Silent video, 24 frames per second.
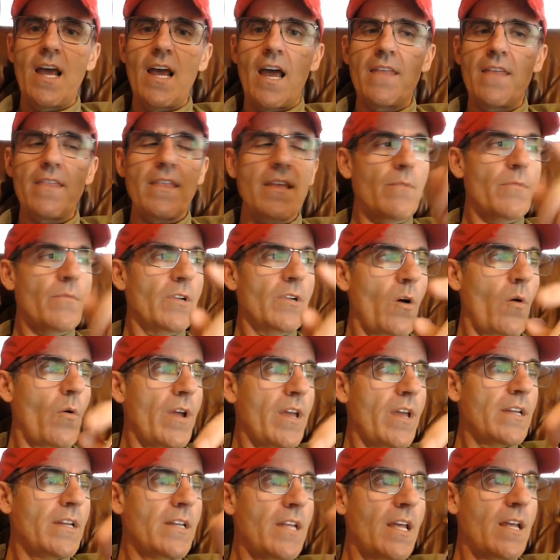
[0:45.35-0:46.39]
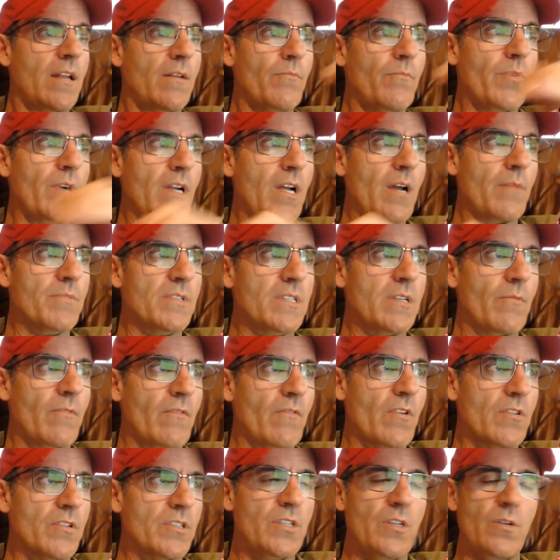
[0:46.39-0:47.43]
And then I'm going to go in and bring up some of
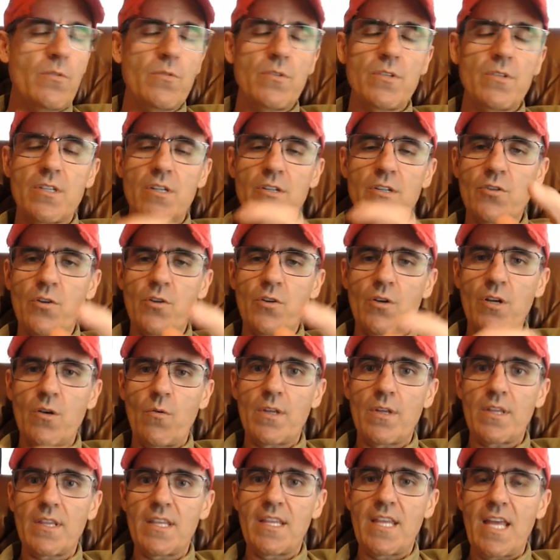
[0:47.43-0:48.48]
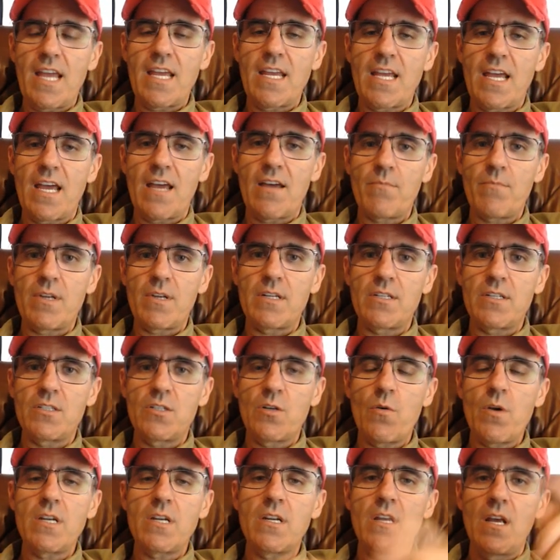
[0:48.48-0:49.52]
our students and show you what they have been
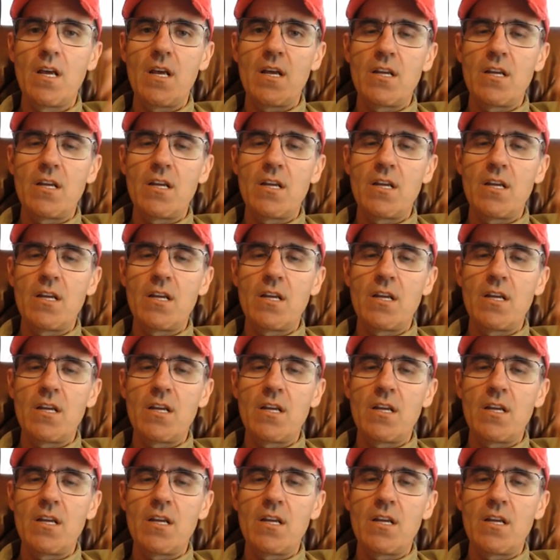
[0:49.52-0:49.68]
doing.